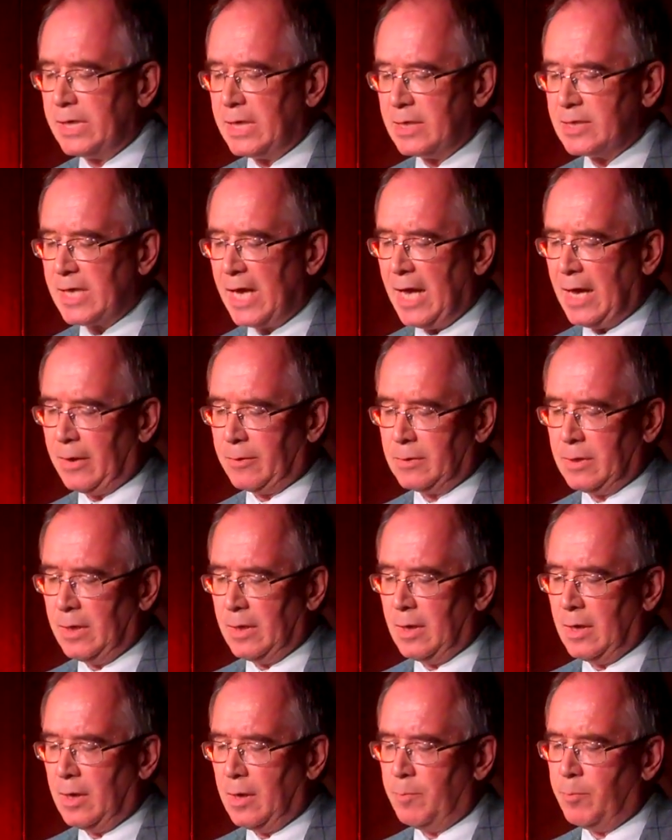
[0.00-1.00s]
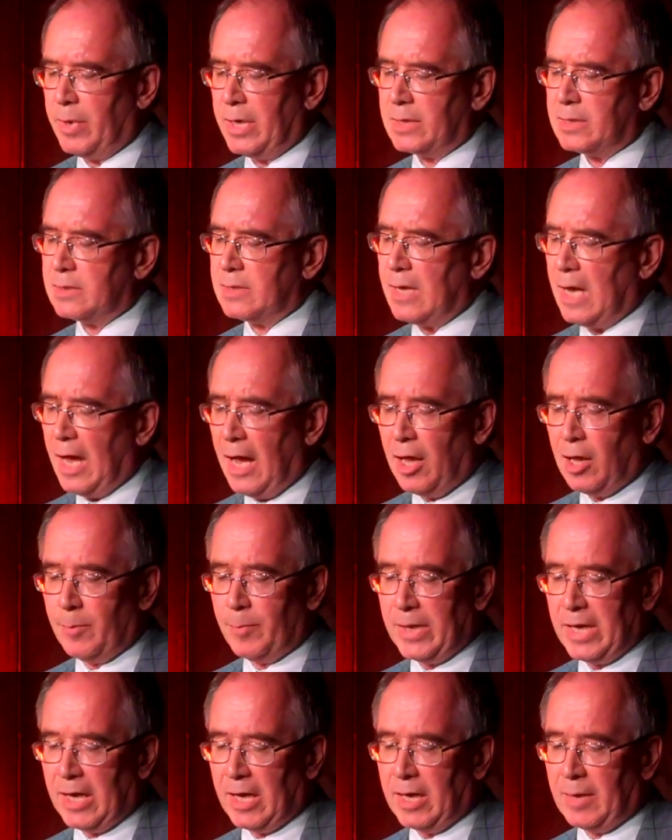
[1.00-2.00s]
Lee is out, but
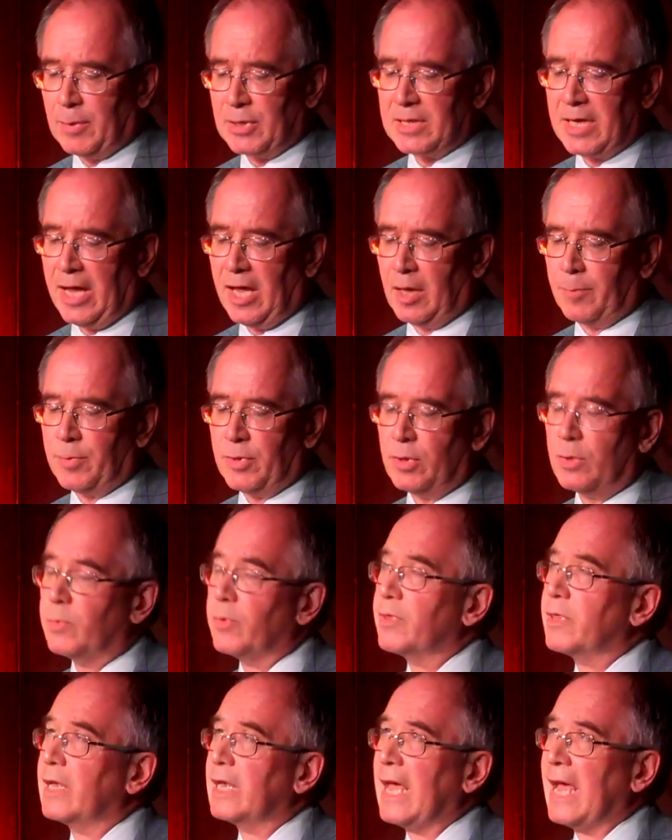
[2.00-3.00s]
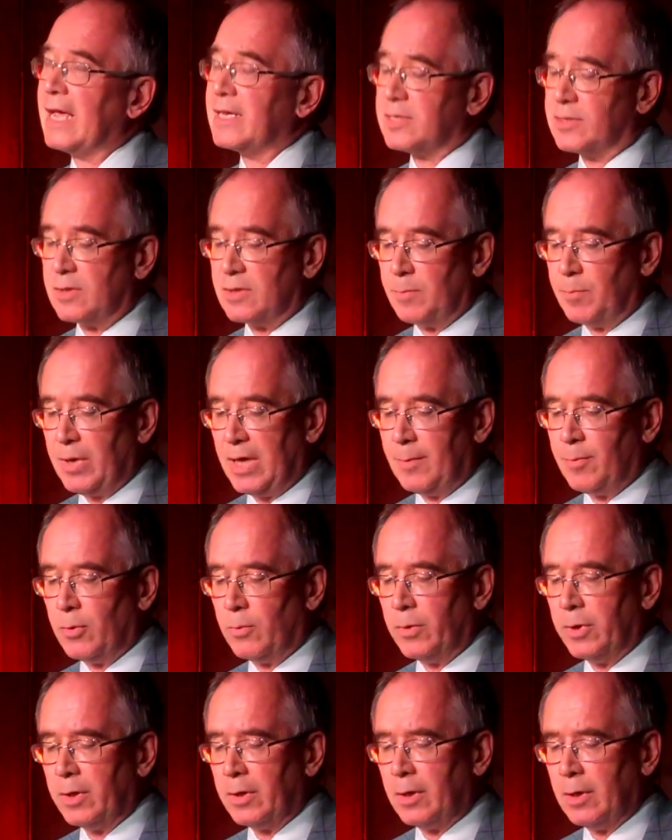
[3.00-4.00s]
I'll be able to help you with the last of the
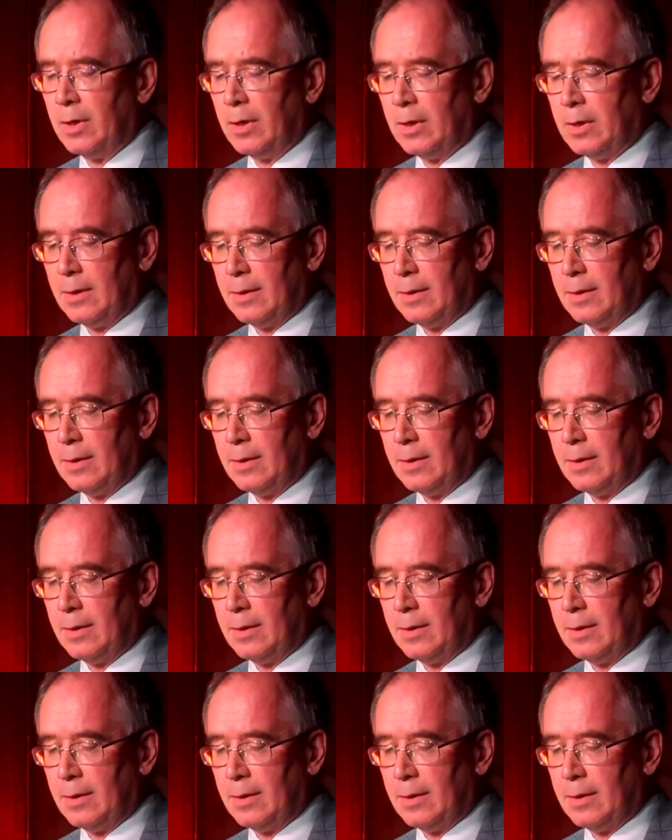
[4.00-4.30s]
paperwork.